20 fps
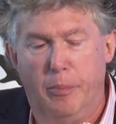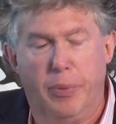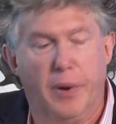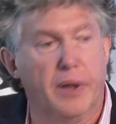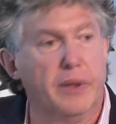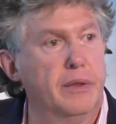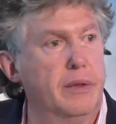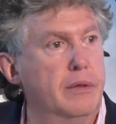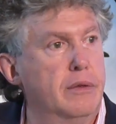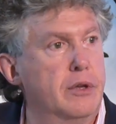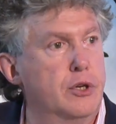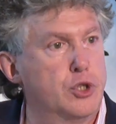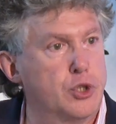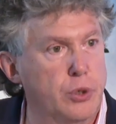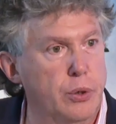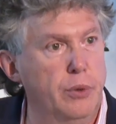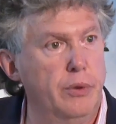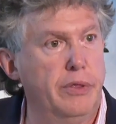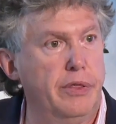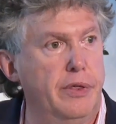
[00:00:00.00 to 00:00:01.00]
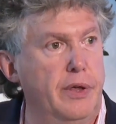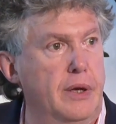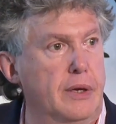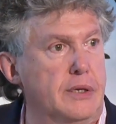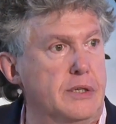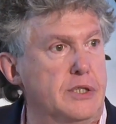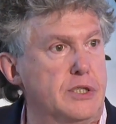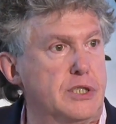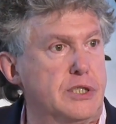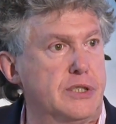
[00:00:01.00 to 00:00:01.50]
But the truth
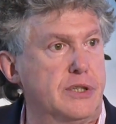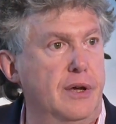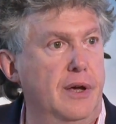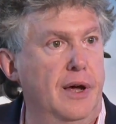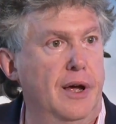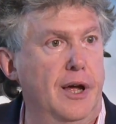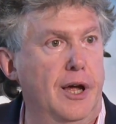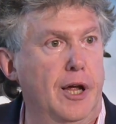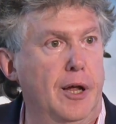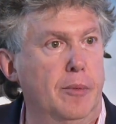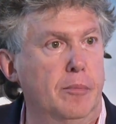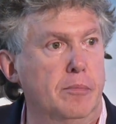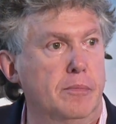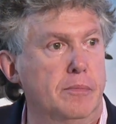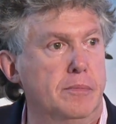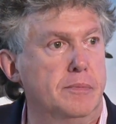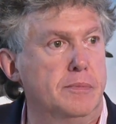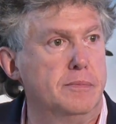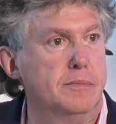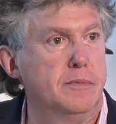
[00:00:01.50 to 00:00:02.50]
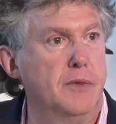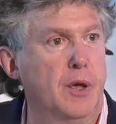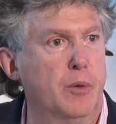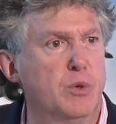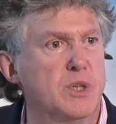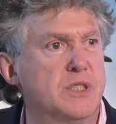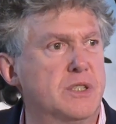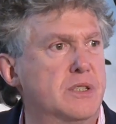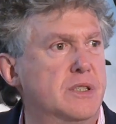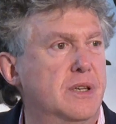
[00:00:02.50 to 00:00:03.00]
is, it
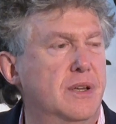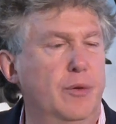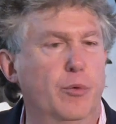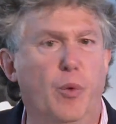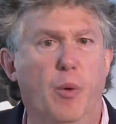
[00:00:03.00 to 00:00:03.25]
was